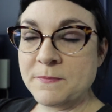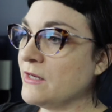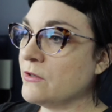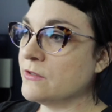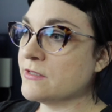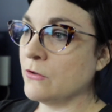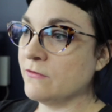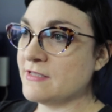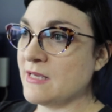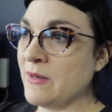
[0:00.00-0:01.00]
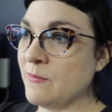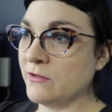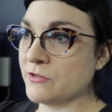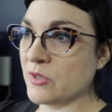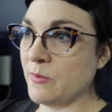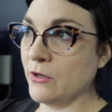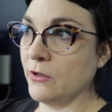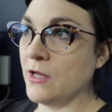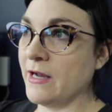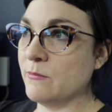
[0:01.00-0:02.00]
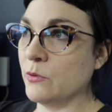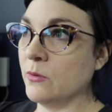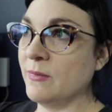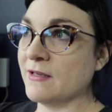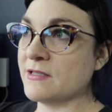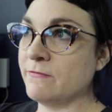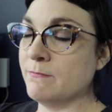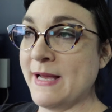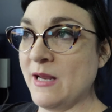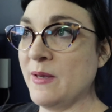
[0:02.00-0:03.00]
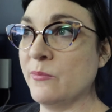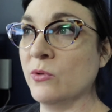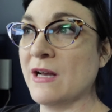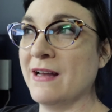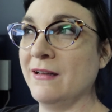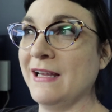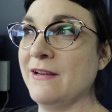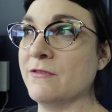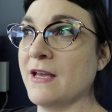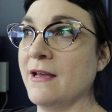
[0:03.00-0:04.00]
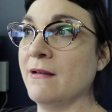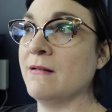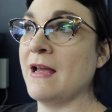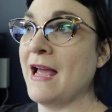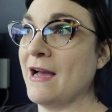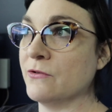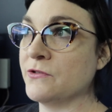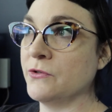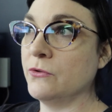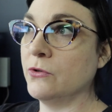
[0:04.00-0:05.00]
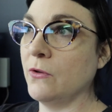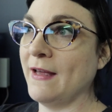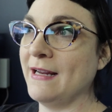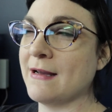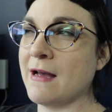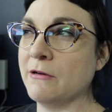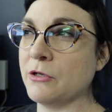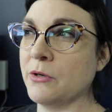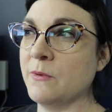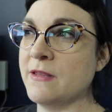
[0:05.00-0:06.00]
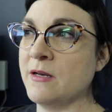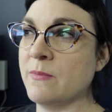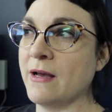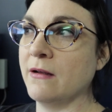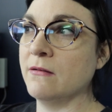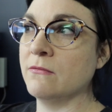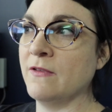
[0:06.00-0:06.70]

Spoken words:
because obviously people are shopping online more because many people can't leave their house, or they can't go within about,